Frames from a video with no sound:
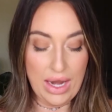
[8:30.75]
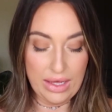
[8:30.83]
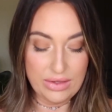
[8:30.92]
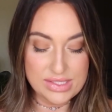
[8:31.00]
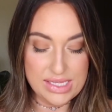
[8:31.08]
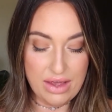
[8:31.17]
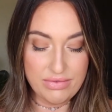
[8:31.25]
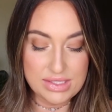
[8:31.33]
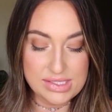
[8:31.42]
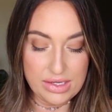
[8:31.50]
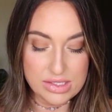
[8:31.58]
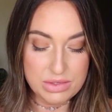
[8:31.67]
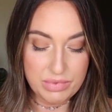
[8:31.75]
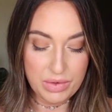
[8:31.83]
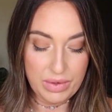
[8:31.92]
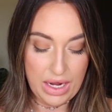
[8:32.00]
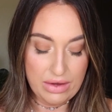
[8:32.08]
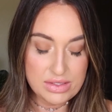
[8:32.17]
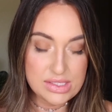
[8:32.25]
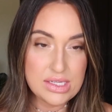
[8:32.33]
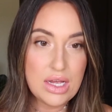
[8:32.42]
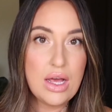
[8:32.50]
And I used to have this customer when I was